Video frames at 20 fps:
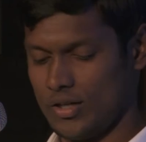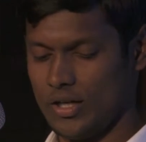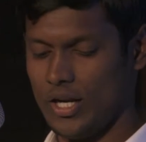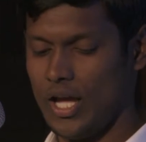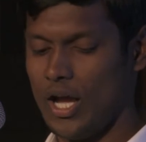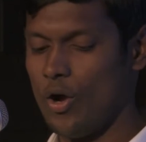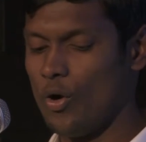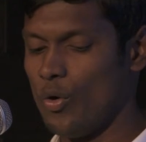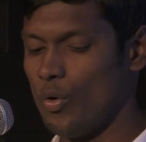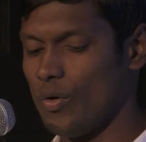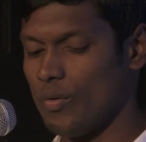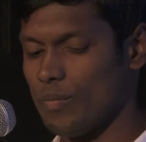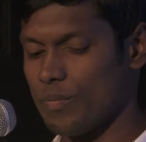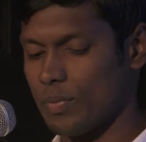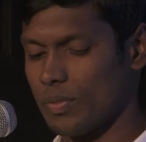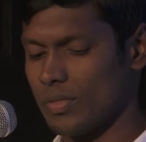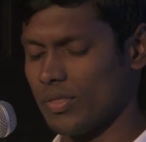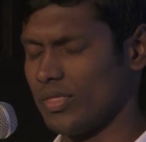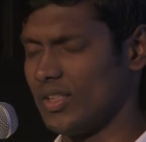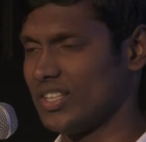now
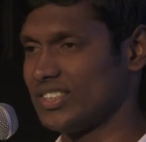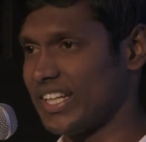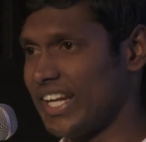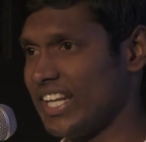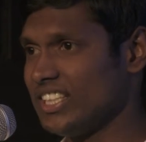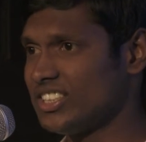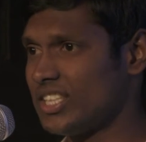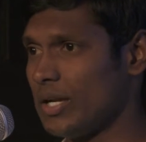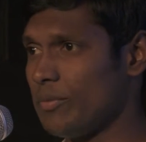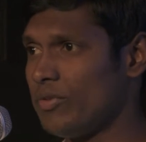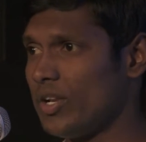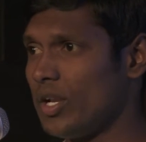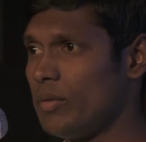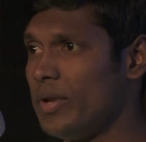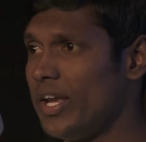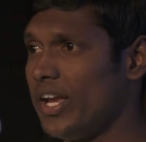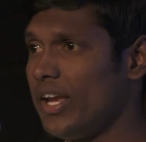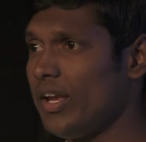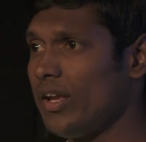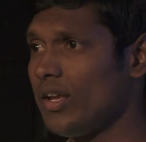the second step will
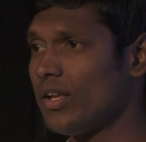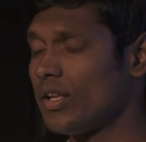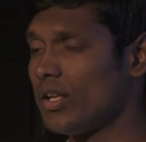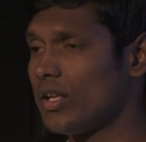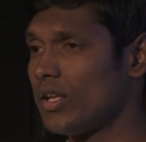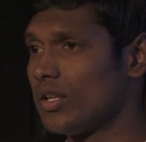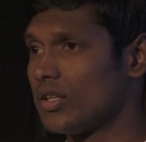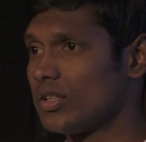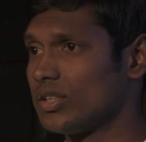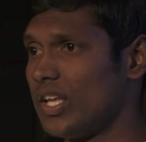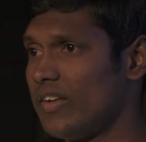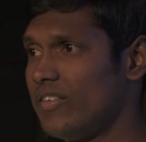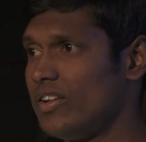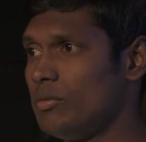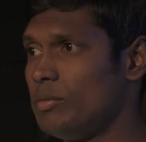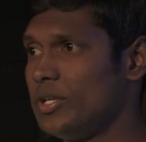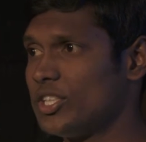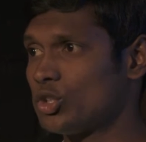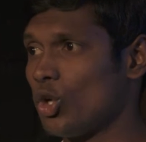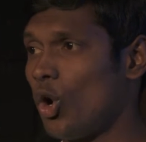be, they will
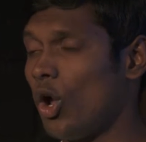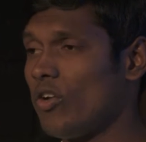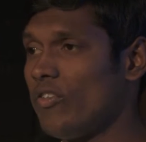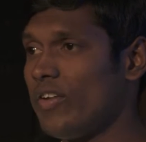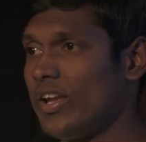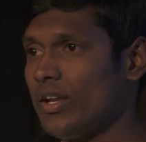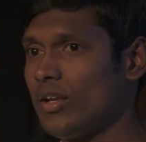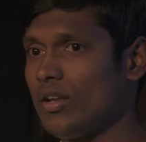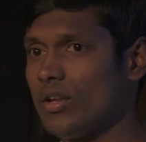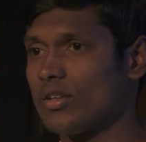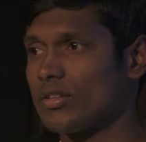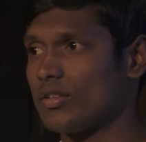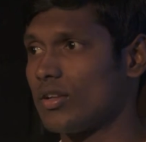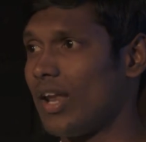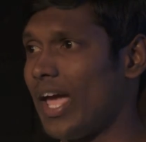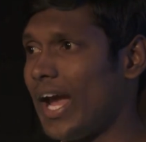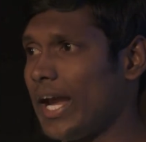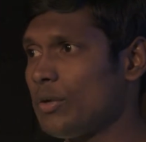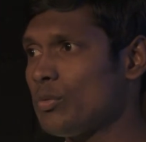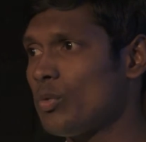be solving
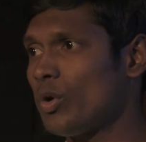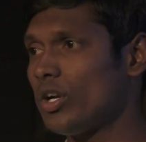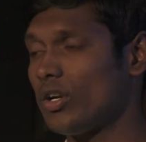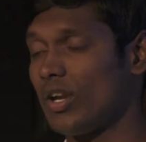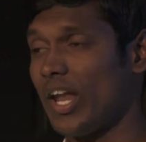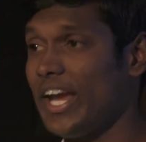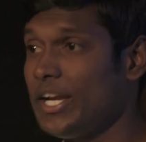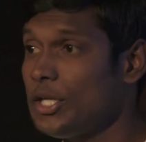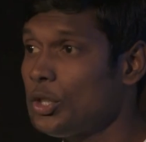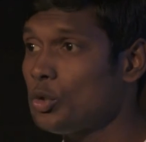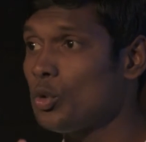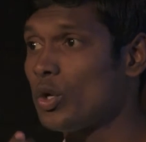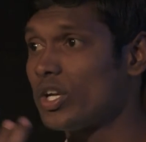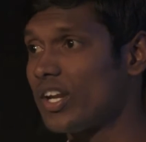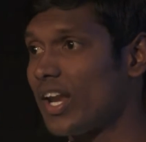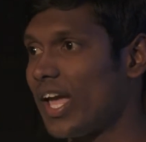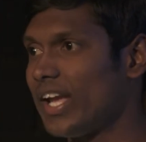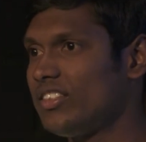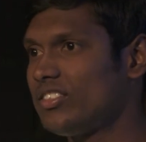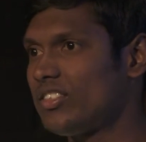line, one, line 2
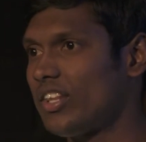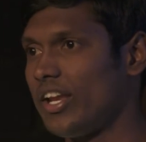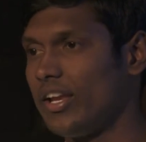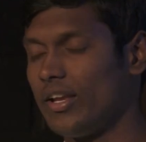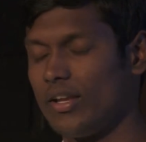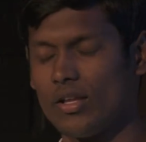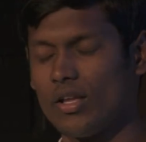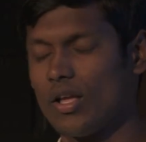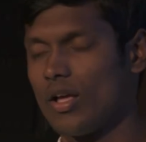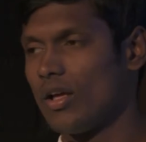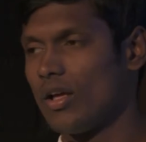and line 3.